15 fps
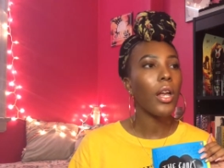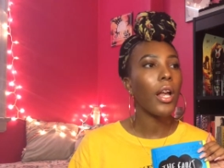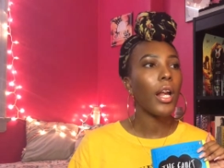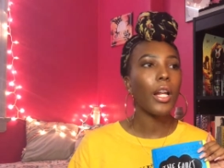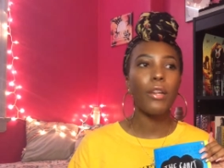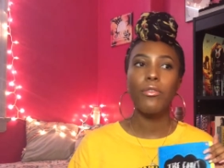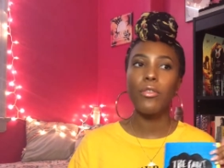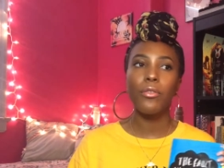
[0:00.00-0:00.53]

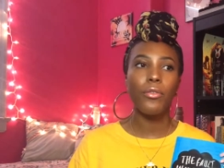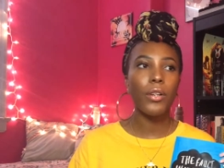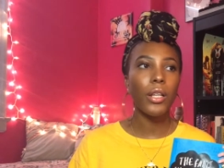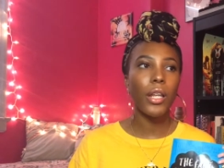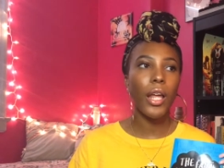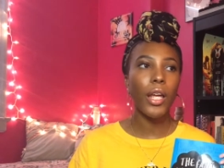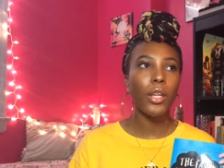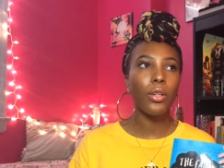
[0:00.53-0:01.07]
and if you feel
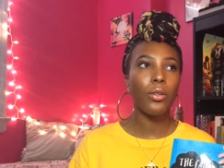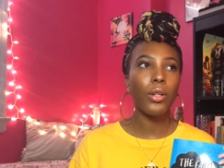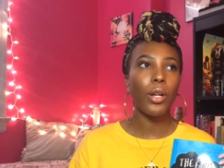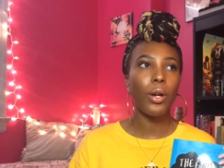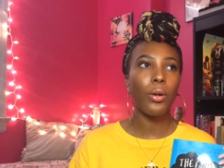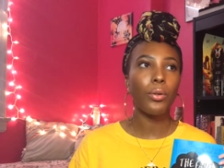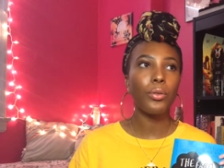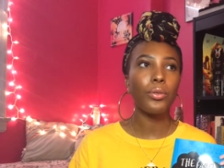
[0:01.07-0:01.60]
like, you
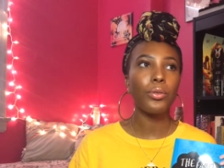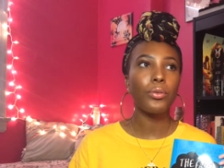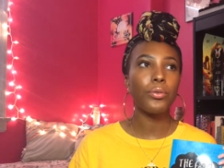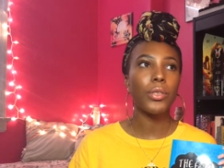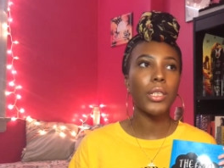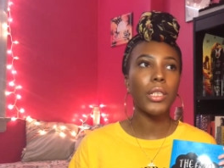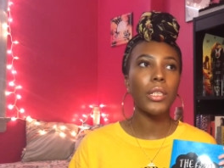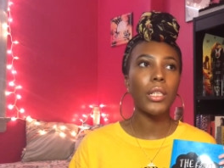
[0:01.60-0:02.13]
know, you
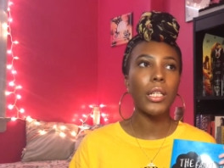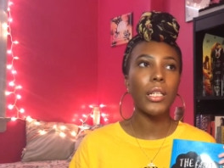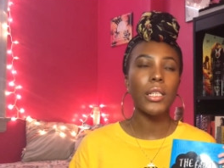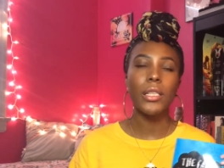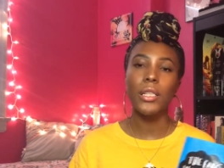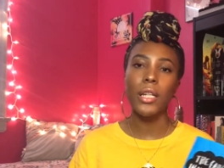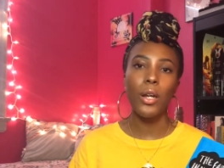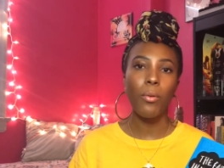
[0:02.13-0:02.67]
just need to
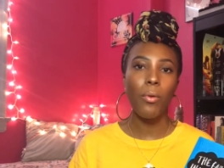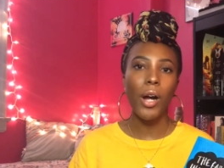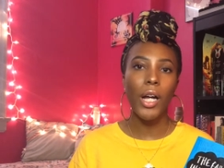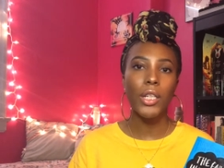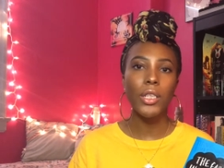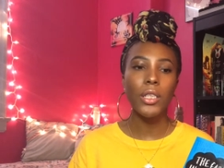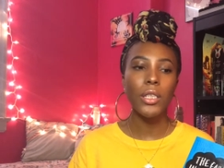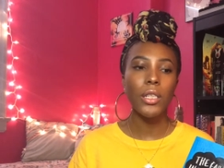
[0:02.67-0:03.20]
sit and
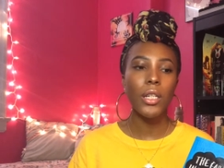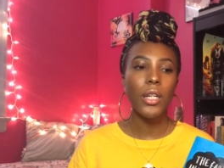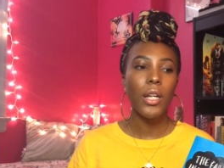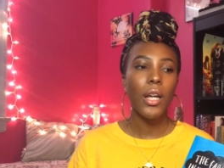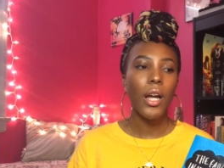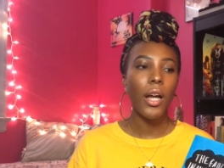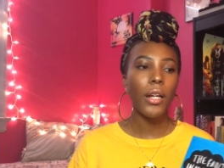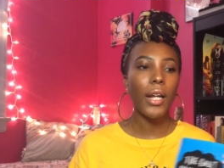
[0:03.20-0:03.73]
watch
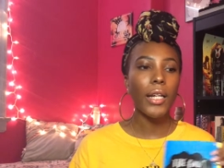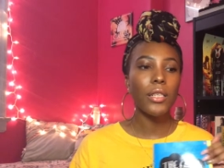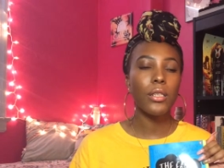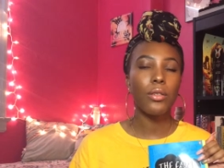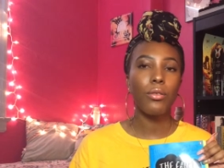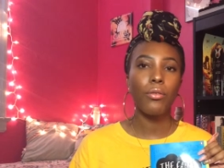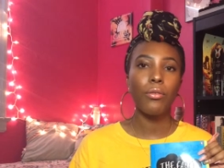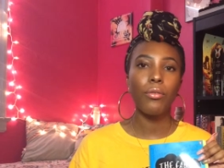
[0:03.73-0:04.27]
a nice
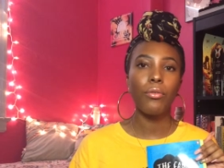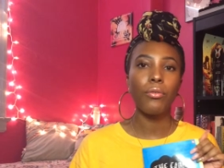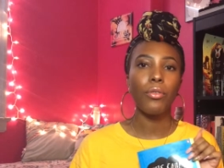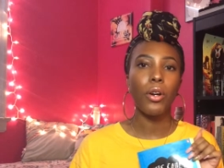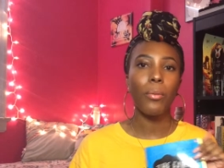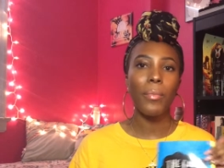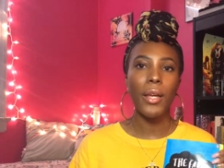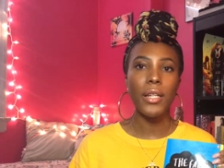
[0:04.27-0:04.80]
little
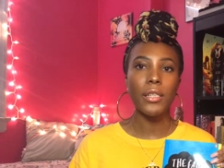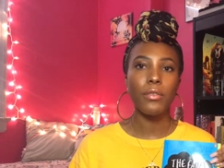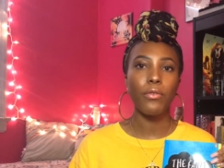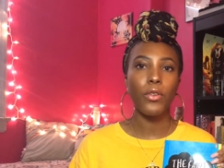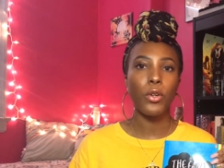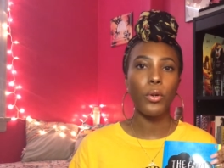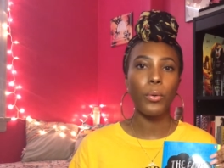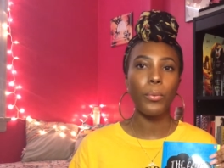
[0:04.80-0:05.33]
romance
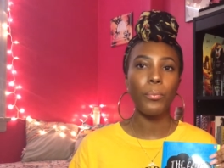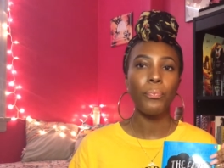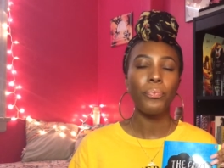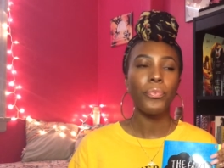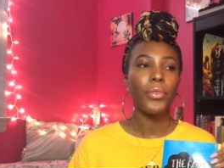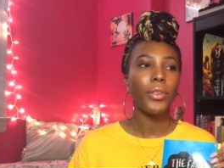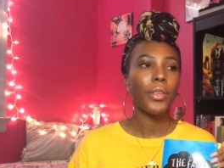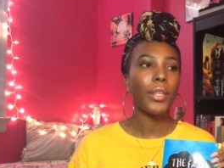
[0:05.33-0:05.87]

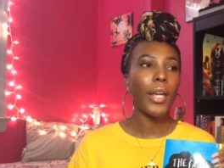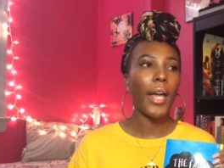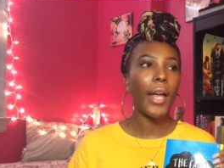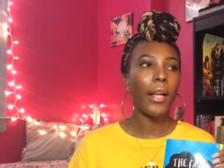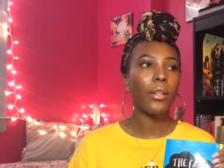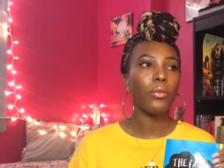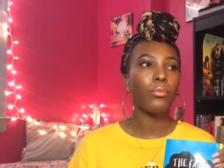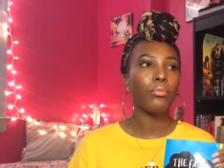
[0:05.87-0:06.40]
film
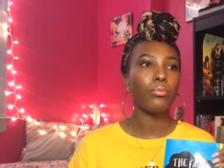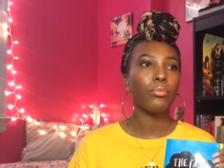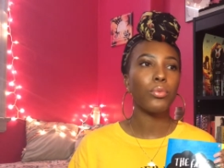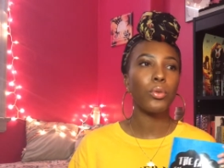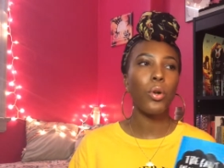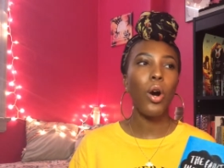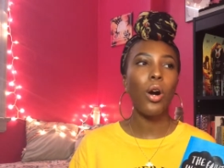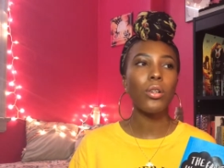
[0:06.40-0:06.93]
that
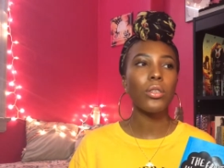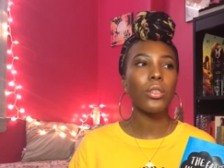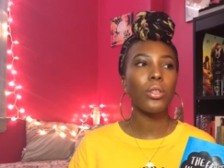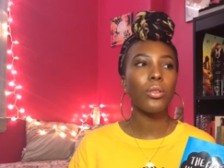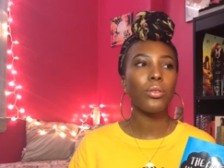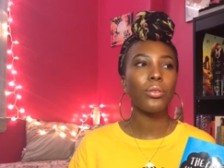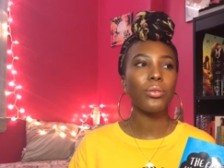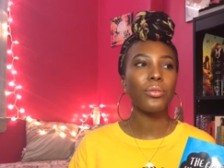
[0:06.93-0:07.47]
will
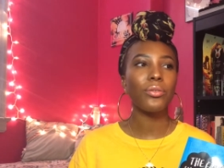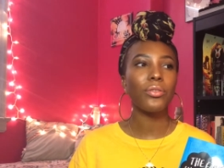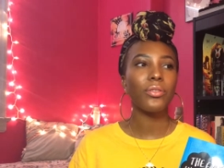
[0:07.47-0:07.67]
also